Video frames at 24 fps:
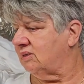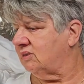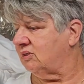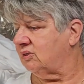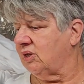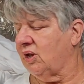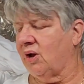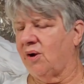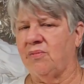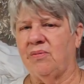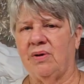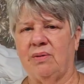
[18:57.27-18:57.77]

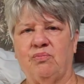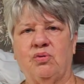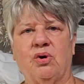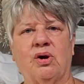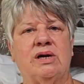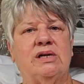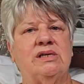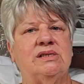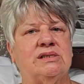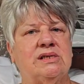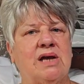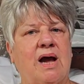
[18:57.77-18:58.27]
So we're
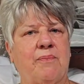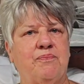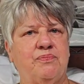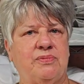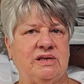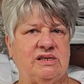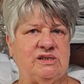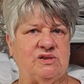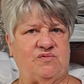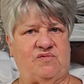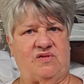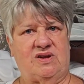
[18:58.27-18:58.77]
going to stop
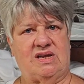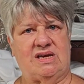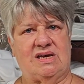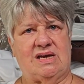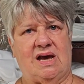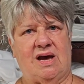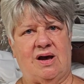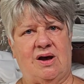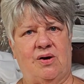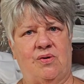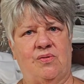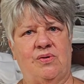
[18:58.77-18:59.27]
this
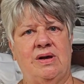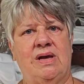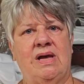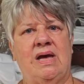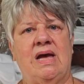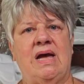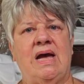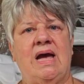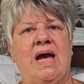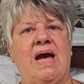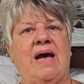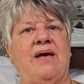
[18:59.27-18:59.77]
video
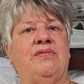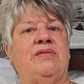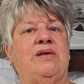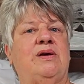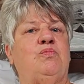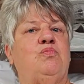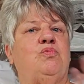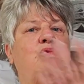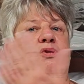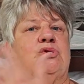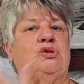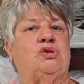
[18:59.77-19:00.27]
and
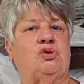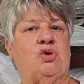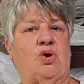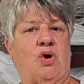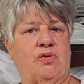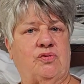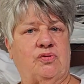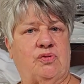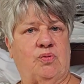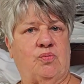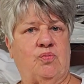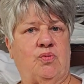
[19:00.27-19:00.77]
then we'll
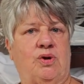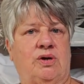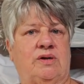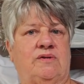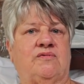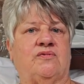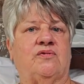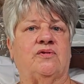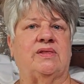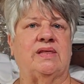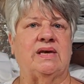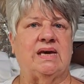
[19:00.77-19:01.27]
start the
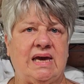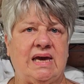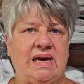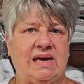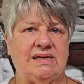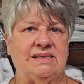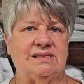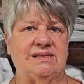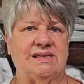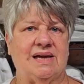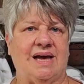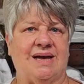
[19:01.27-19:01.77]
one for
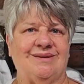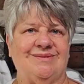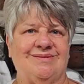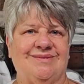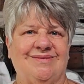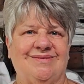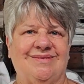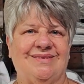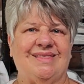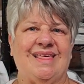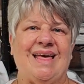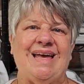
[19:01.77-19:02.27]
king set.
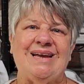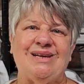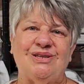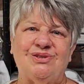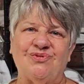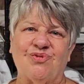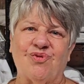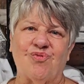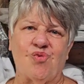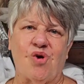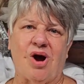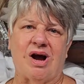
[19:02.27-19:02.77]

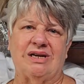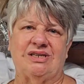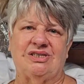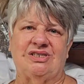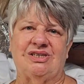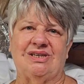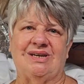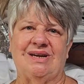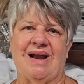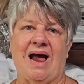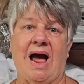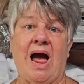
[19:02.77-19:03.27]
Thanks for
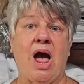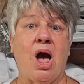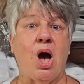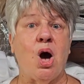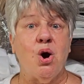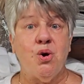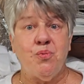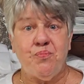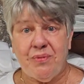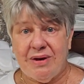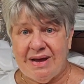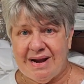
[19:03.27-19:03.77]
watching. I
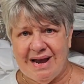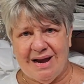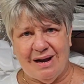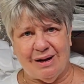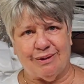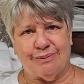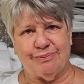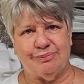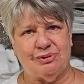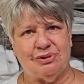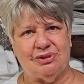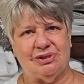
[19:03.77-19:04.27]
hope it
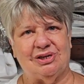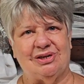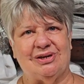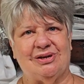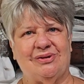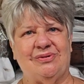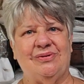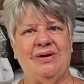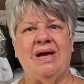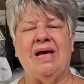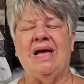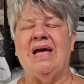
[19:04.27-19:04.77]
helps
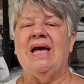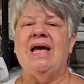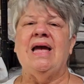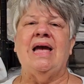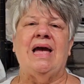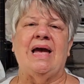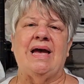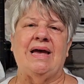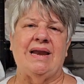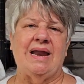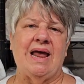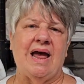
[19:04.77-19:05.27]
you,
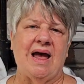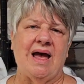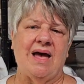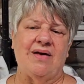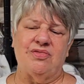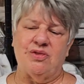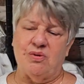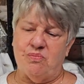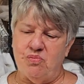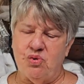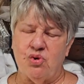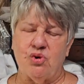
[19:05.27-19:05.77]

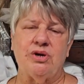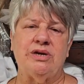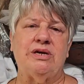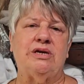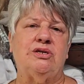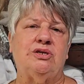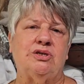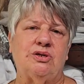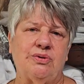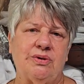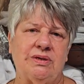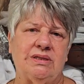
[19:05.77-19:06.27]
and the more
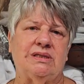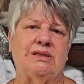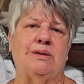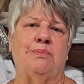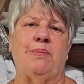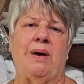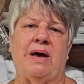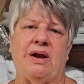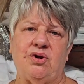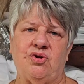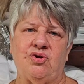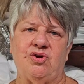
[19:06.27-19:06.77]
you do it, the
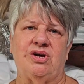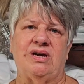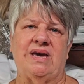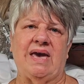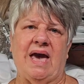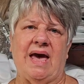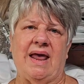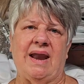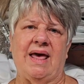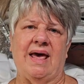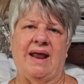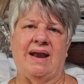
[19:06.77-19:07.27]
better you
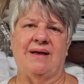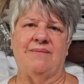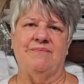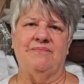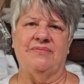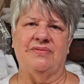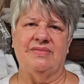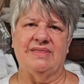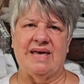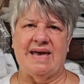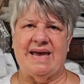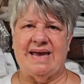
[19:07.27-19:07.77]
get at it.
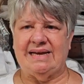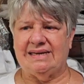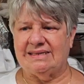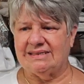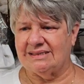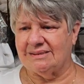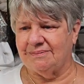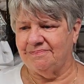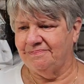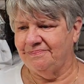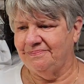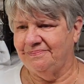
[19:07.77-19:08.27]

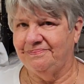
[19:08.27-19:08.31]
Thanks.